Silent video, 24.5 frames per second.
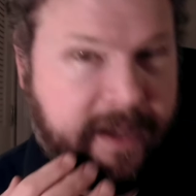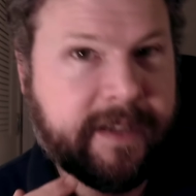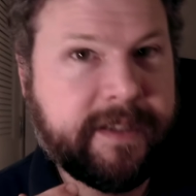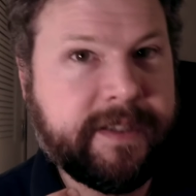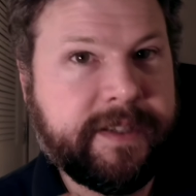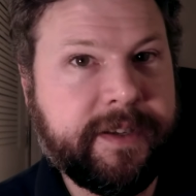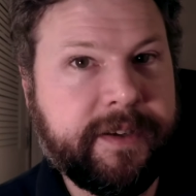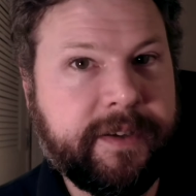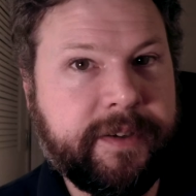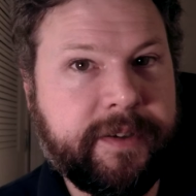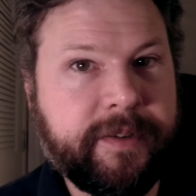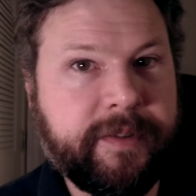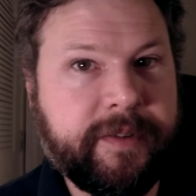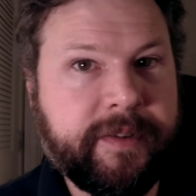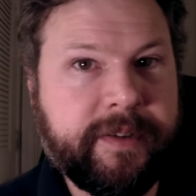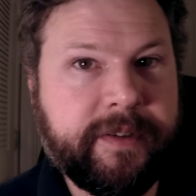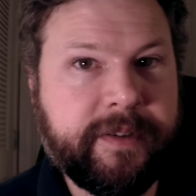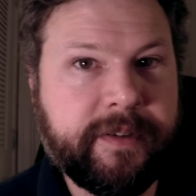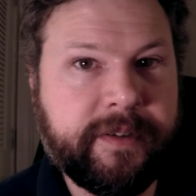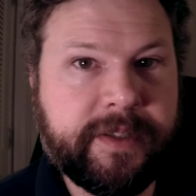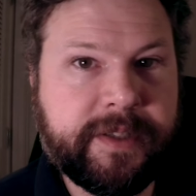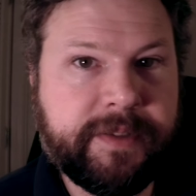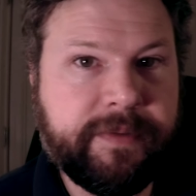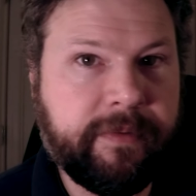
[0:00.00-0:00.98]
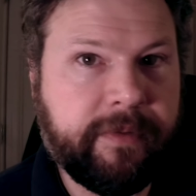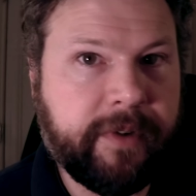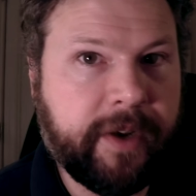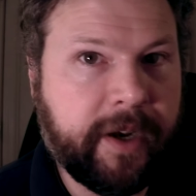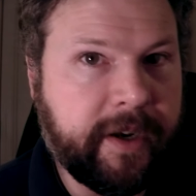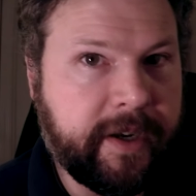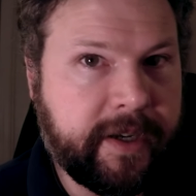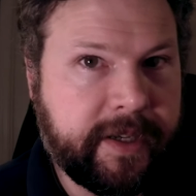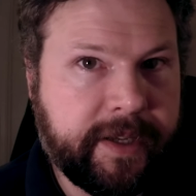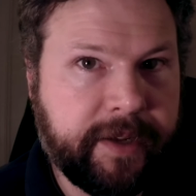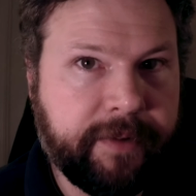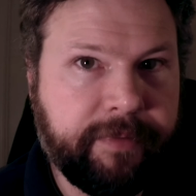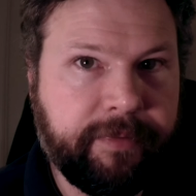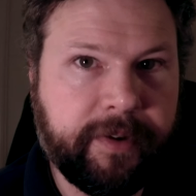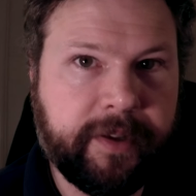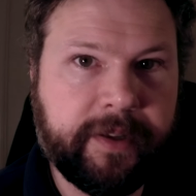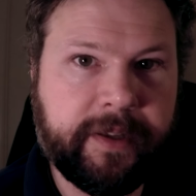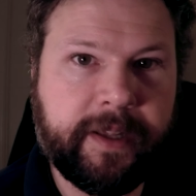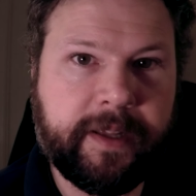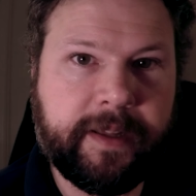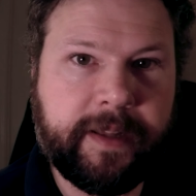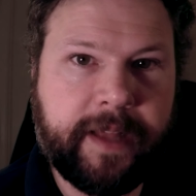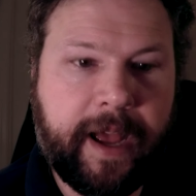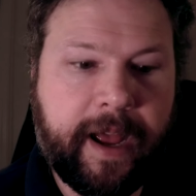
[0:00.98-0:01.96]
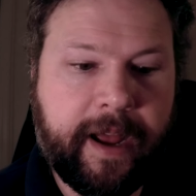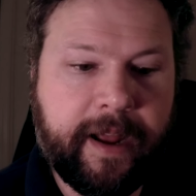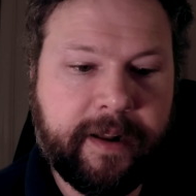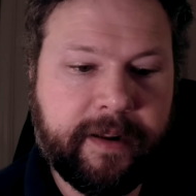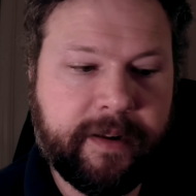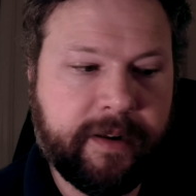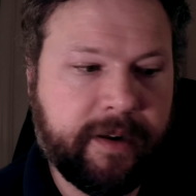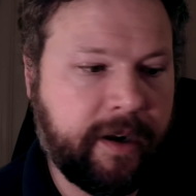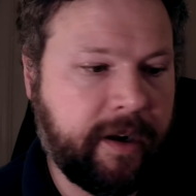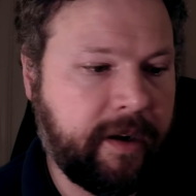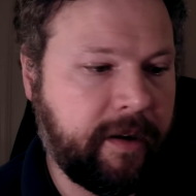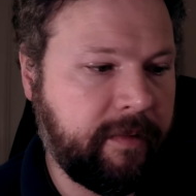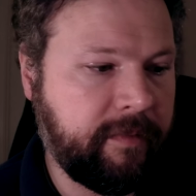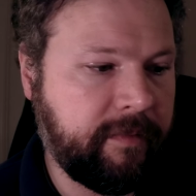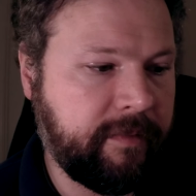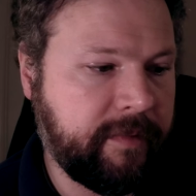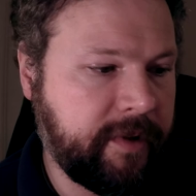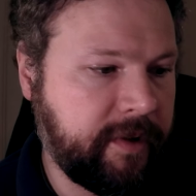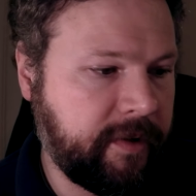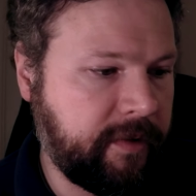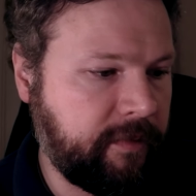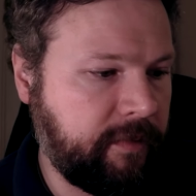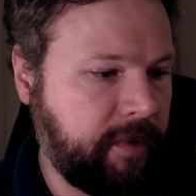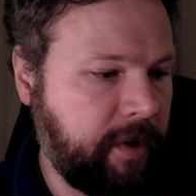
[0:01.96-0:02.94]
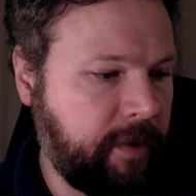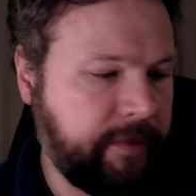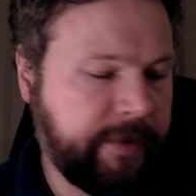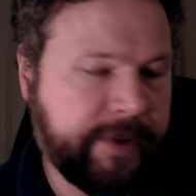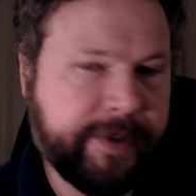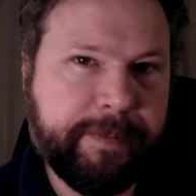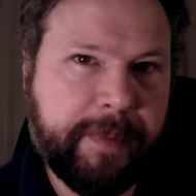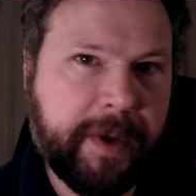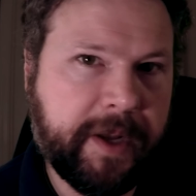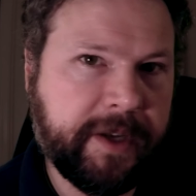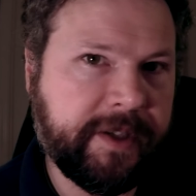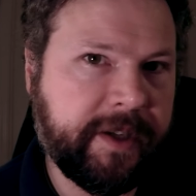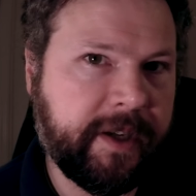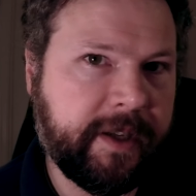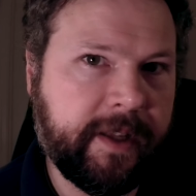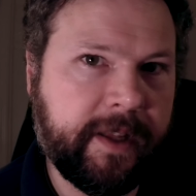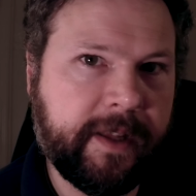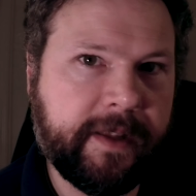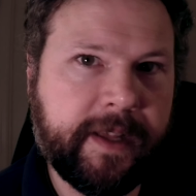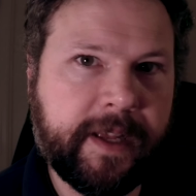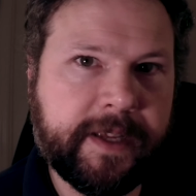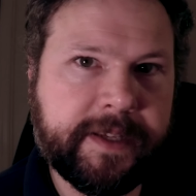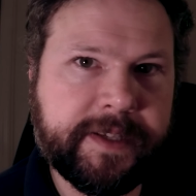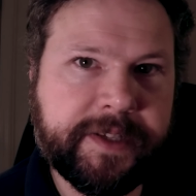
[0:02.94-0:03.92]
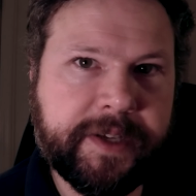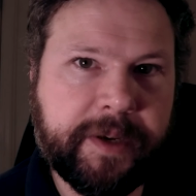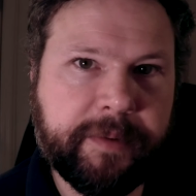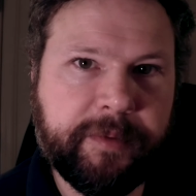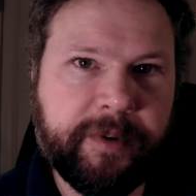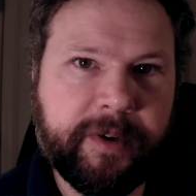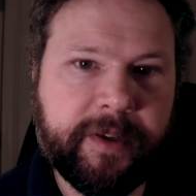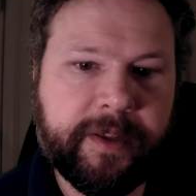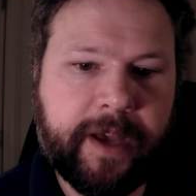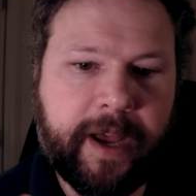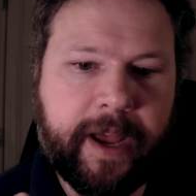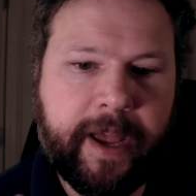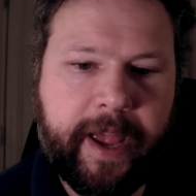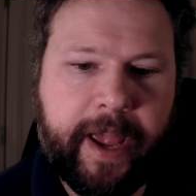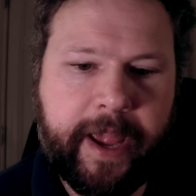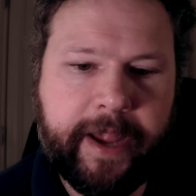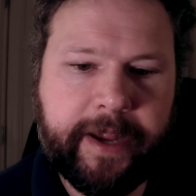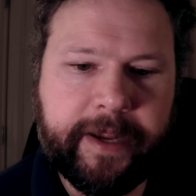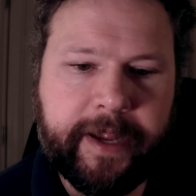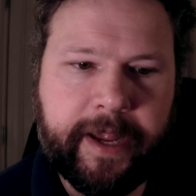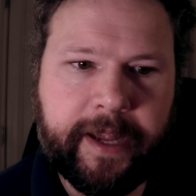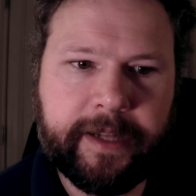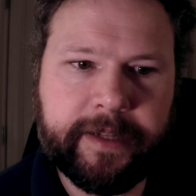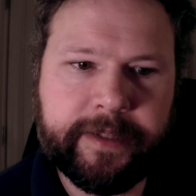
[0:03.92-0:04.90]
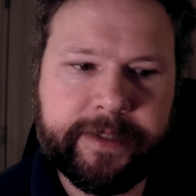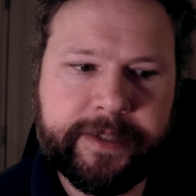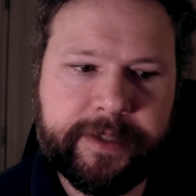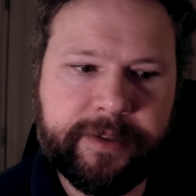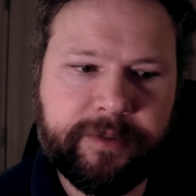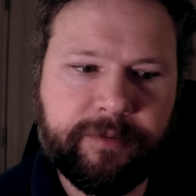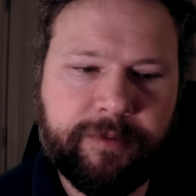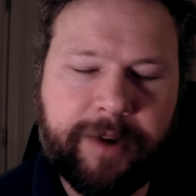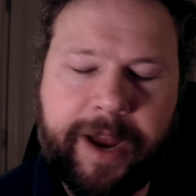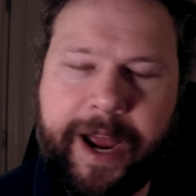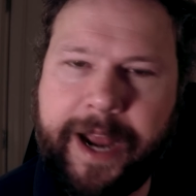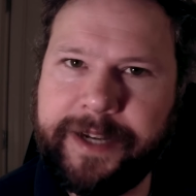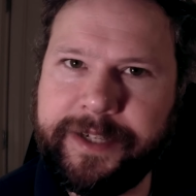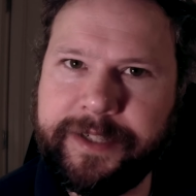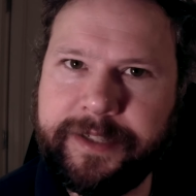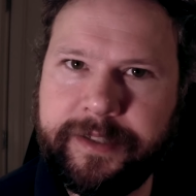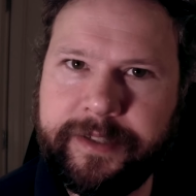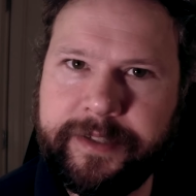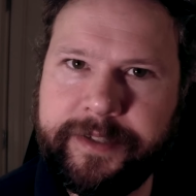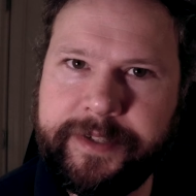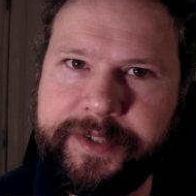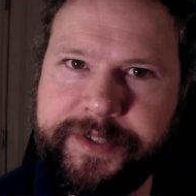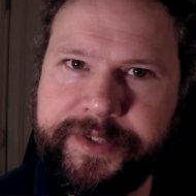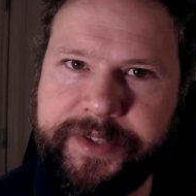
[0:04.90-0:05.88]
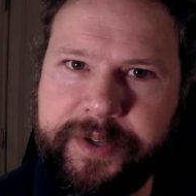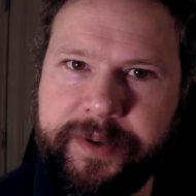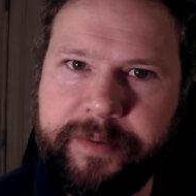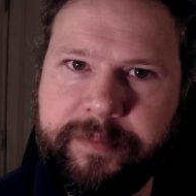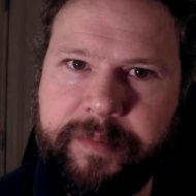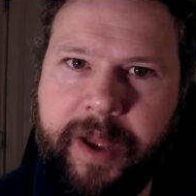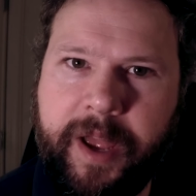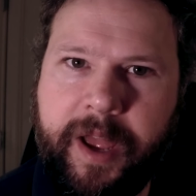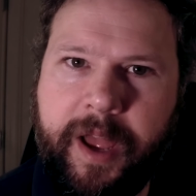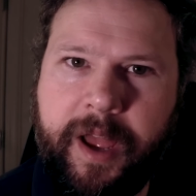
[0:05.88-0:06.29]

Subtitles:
So, it's very different than that, what was mentioned in that summary, that Hegelian rationalism.